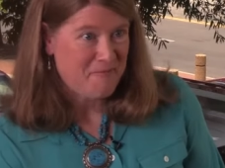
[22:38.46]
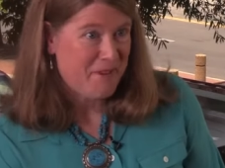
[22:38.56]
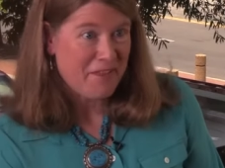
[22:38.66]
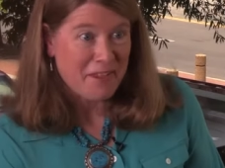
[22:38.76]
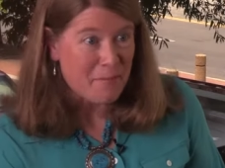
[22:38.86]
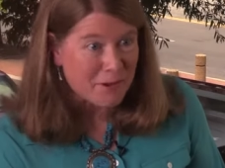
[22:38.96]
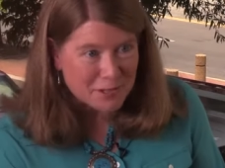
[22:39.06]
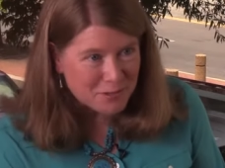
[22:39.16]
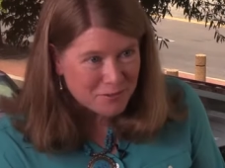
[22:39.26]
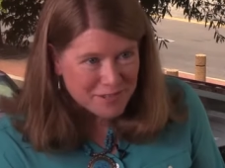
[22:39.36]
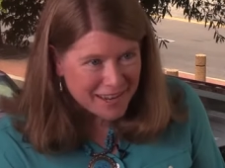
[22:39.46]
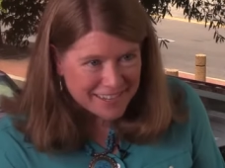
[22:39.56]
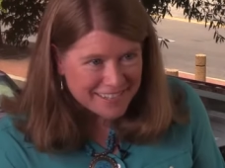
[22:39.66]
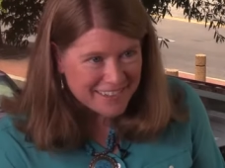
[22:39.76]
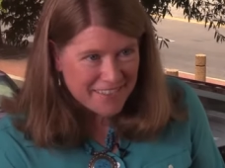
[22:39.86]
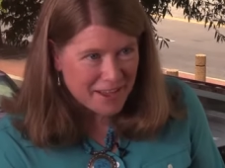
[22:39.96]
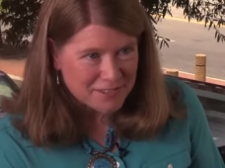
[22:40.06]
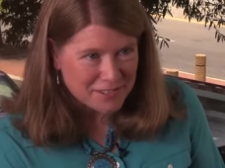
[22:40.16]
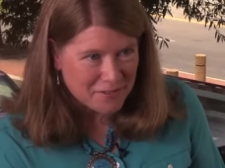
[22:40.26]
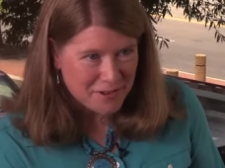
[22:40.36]
nothing appears to have changed in
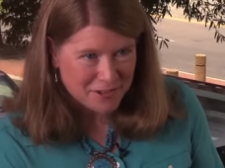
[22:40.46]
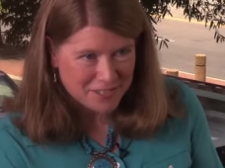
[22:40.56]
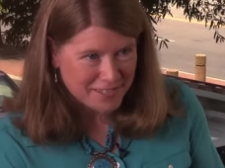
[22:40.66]
thousands of years.